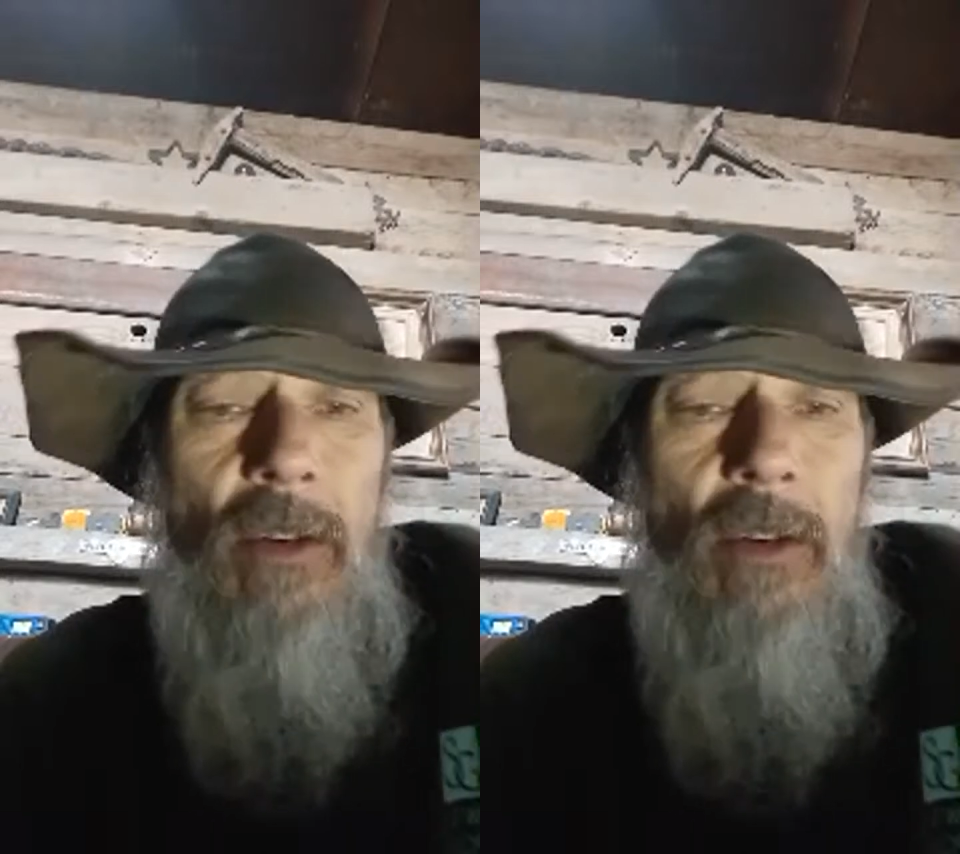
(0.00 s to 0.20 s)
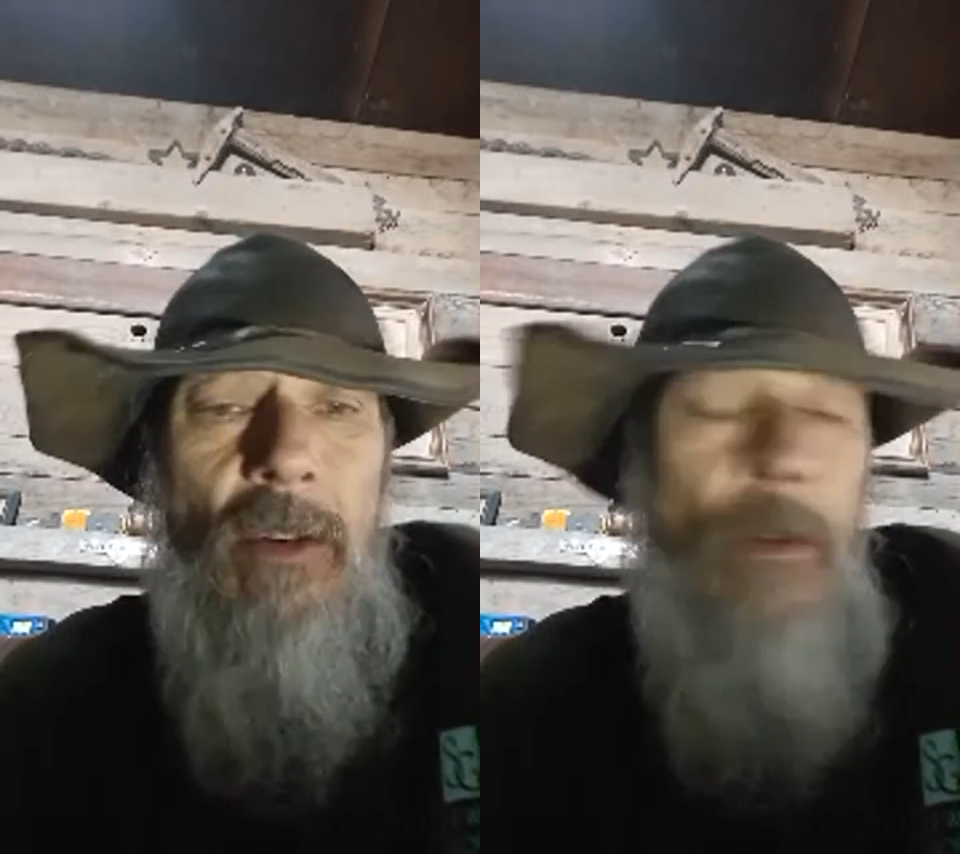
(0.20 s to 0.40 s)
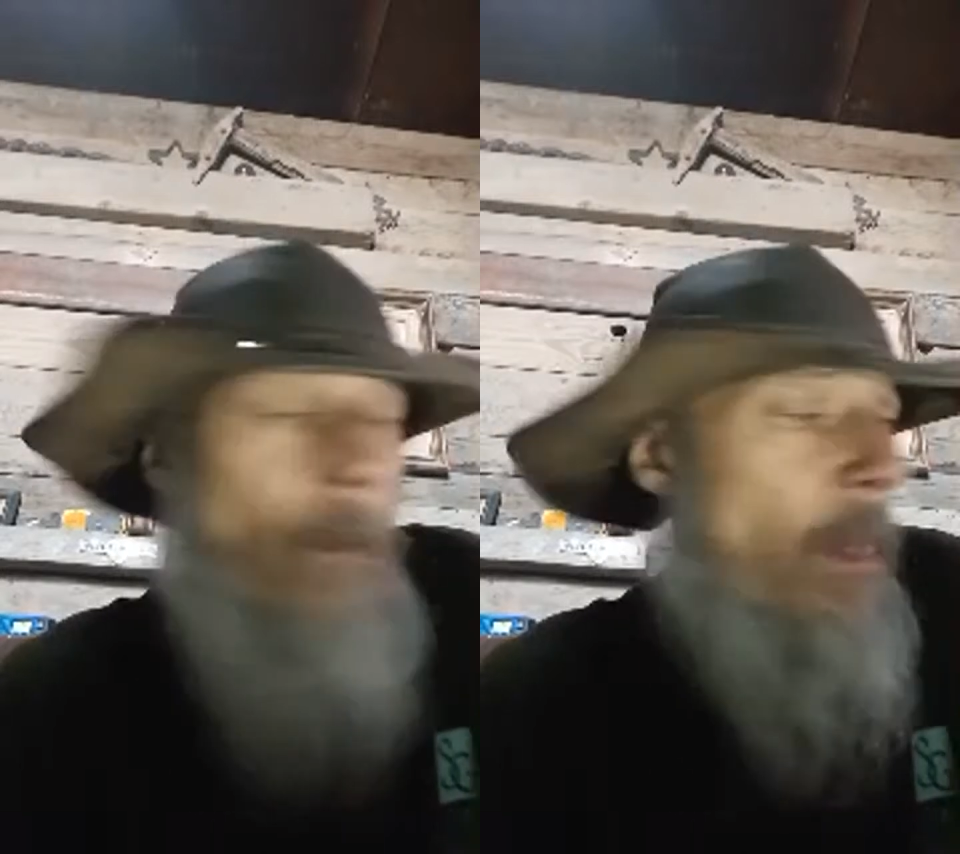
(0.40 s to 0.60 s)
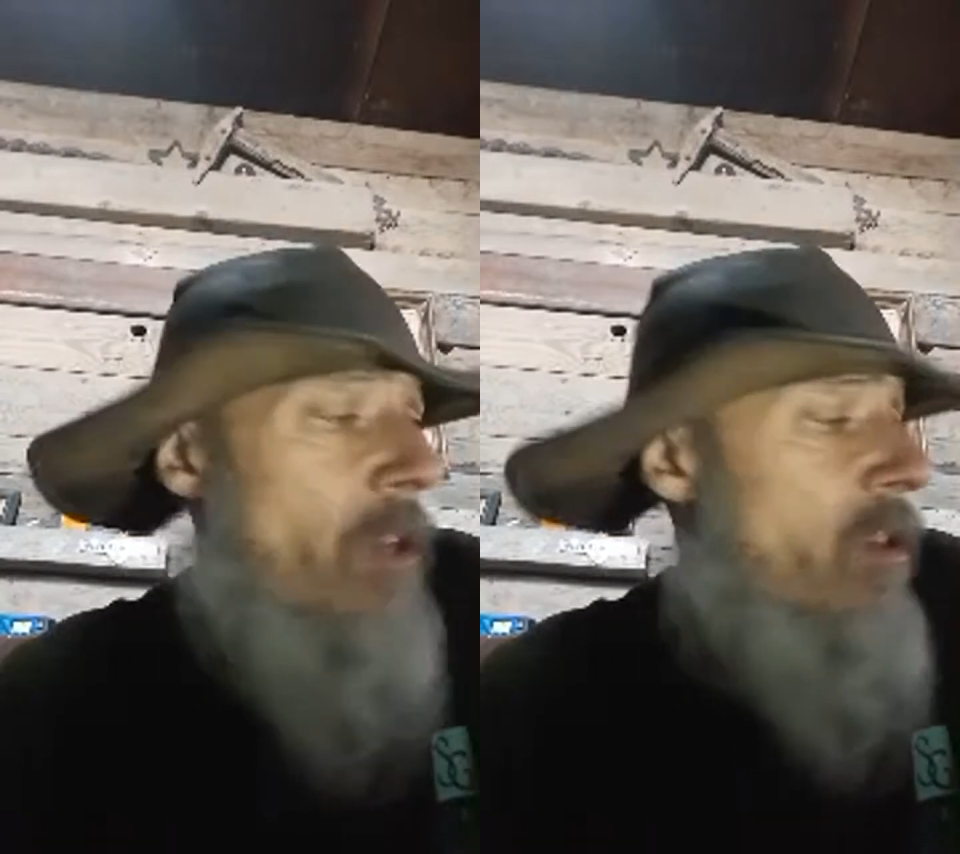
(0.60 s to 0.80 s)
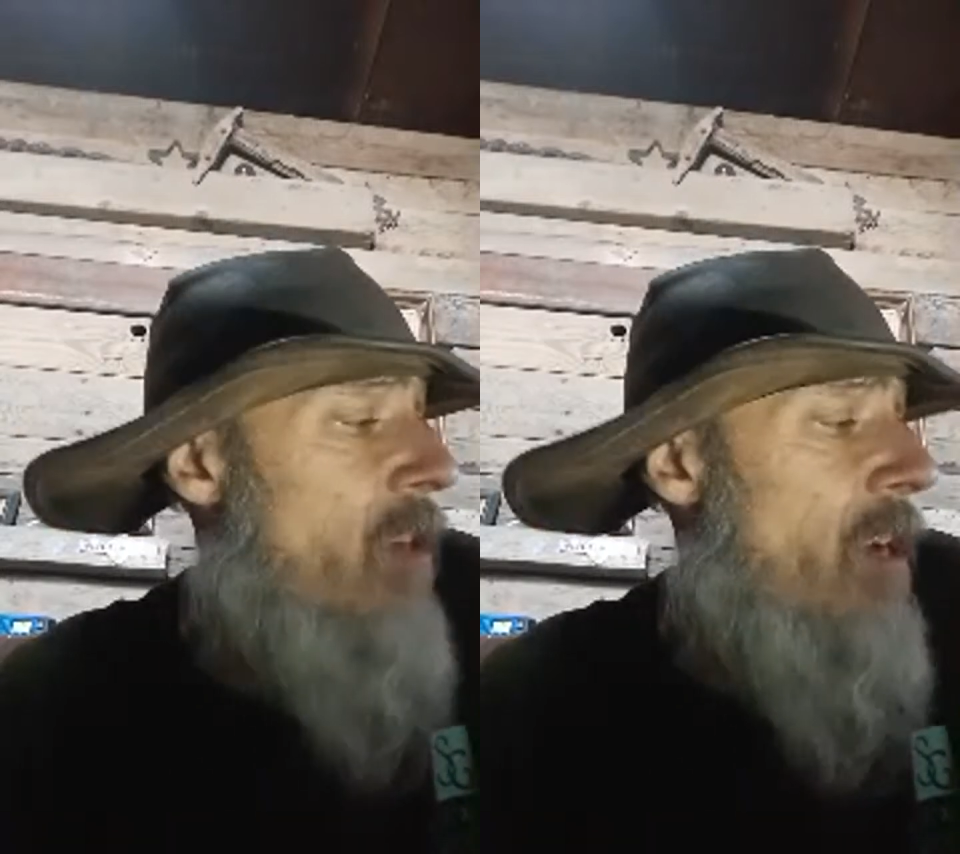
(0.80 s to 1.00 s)
So this
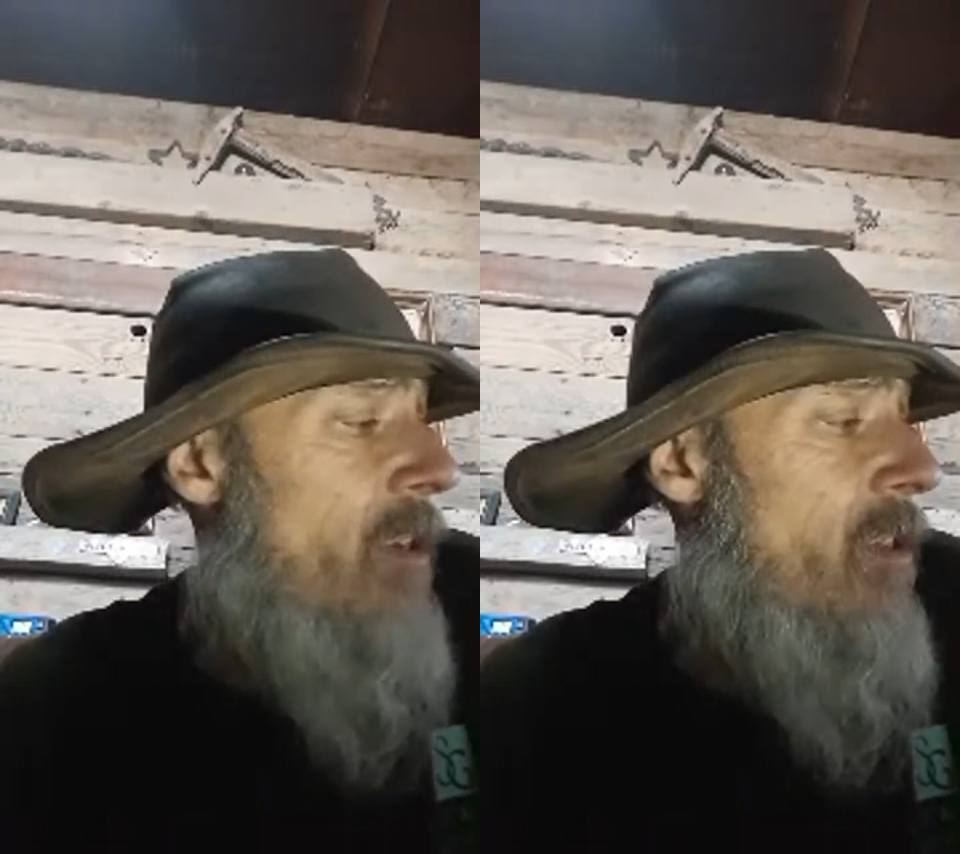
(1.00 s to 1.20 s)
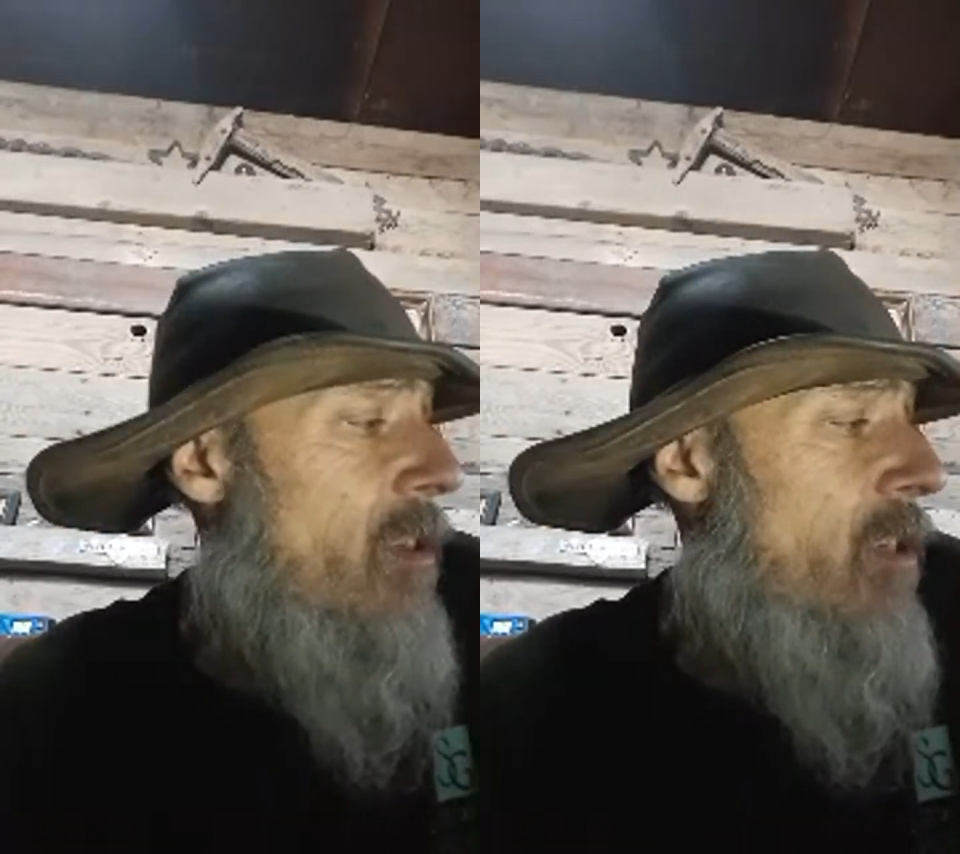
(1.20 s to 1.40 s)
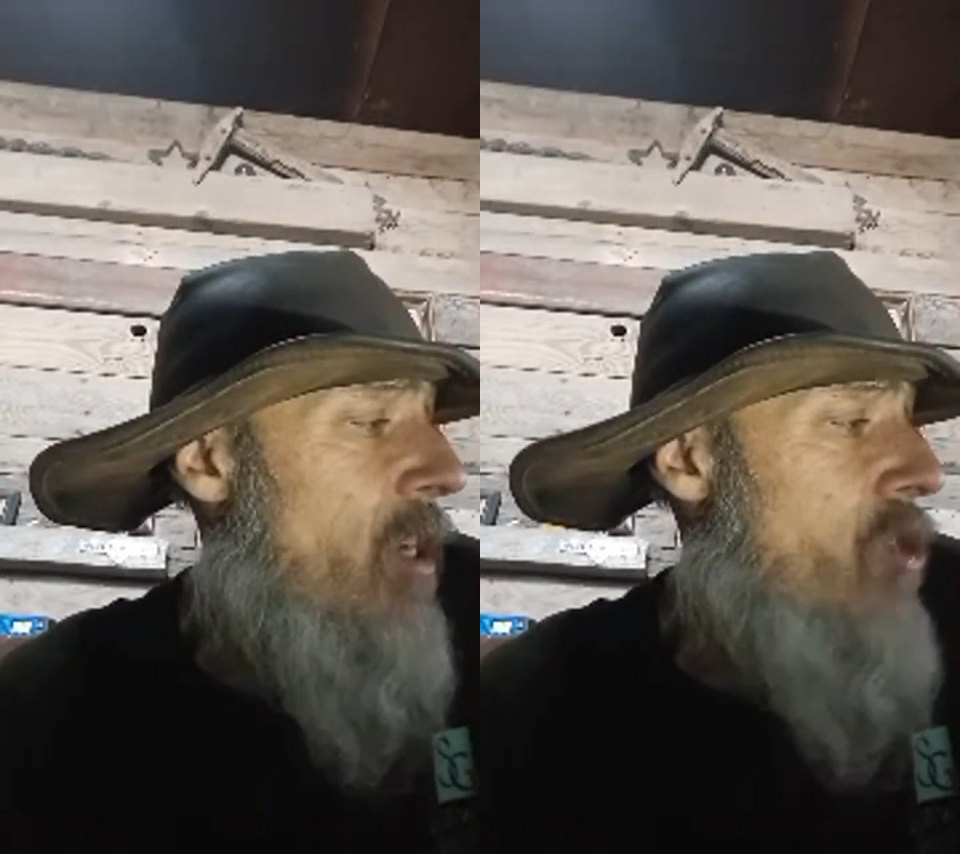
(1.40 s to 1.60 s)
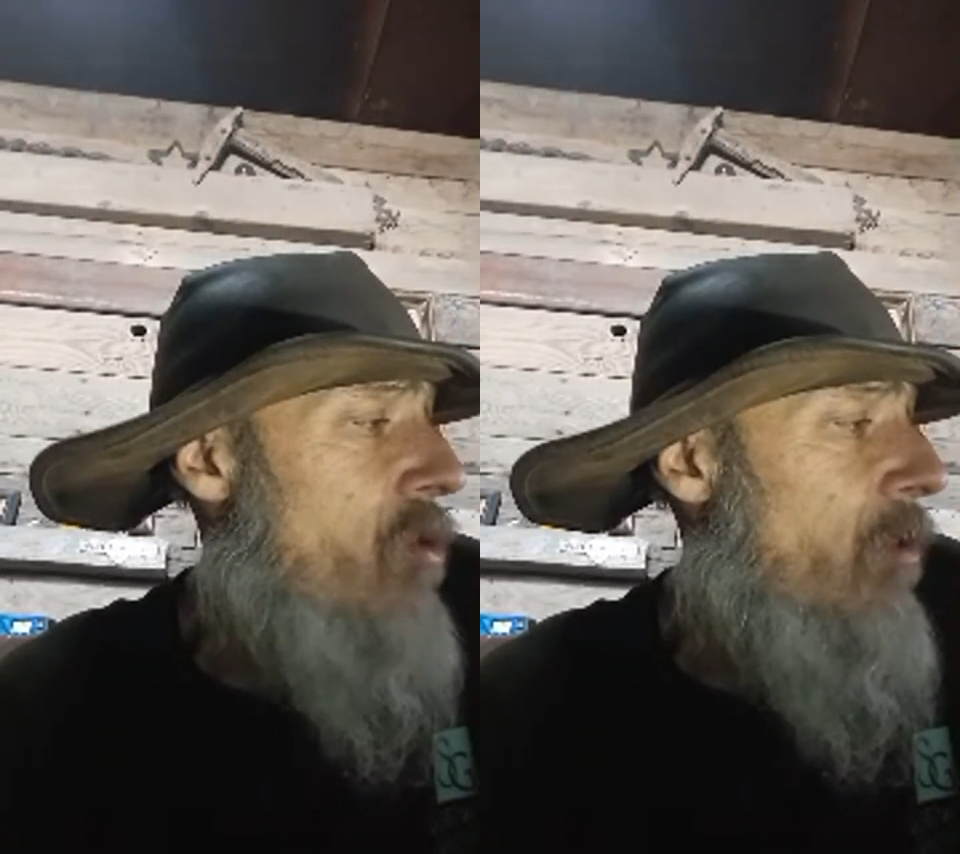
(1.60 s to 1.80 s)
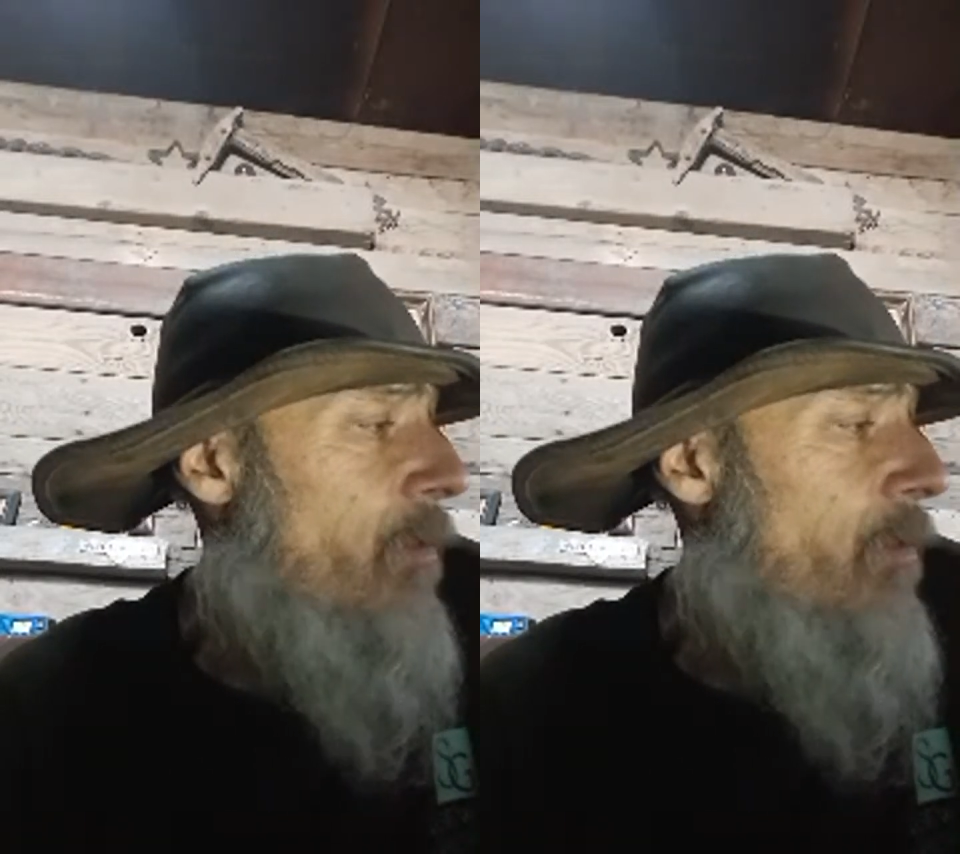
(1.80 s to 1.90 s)
is not a sensational